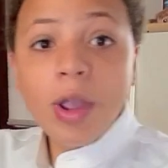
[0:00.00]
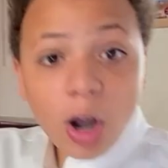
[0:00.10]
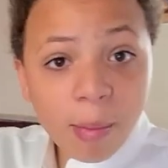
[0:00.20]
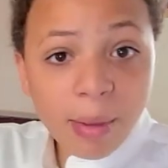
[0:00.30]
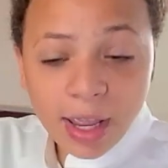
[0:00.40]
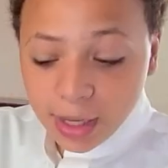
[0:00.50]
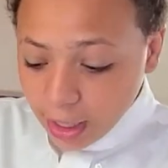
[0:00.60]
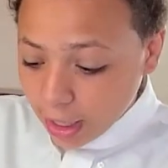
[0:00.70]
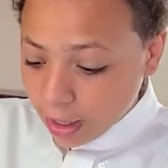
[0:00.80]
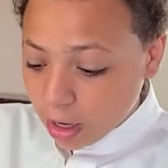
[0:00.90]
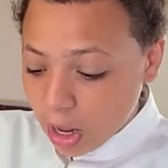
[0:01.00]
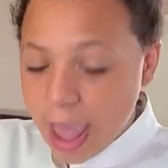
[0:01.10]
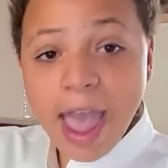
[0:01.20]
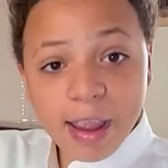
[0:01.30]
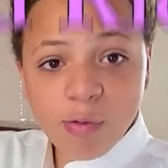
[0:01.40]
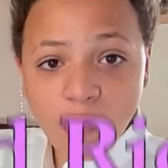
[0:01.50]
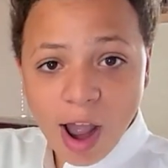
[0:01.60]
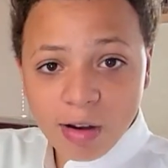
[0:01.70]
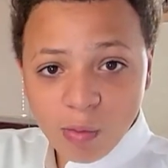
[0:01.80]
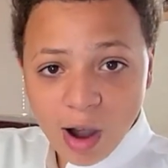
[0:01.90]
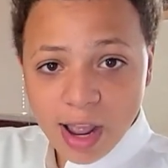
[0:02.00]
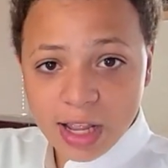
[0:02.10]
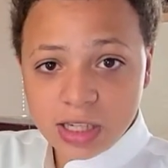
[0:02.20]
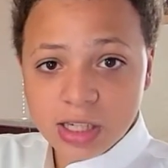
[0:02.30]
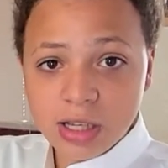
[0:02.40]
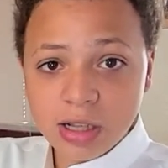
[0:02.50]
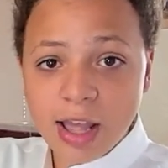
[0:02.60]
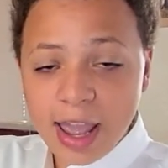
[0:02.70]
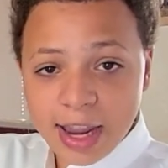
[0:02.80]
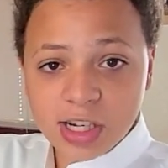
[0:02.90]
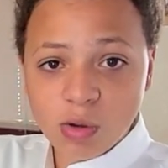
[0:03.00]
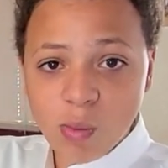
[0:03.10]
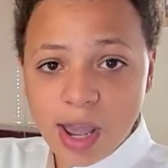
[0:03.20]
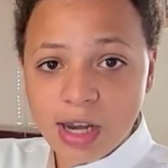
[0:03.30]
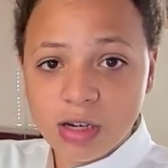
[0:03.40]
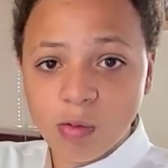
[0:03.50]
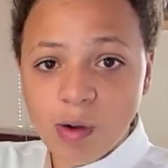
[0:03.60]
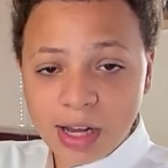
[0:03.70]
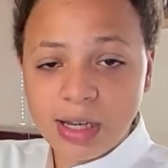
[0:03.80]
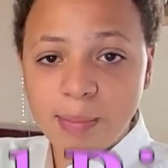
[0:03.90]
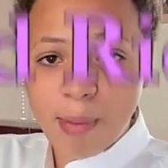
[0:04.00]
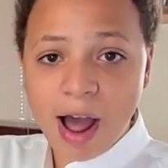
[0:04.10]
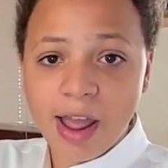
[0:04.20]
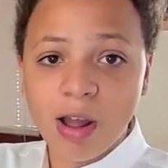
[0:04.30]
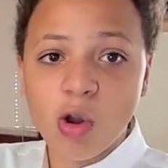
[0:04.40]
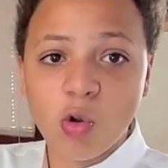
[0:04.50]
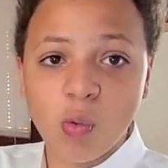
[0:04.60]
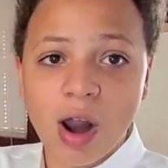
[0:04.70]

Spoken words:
are making egg fried rice the Asian way, directed by Uncle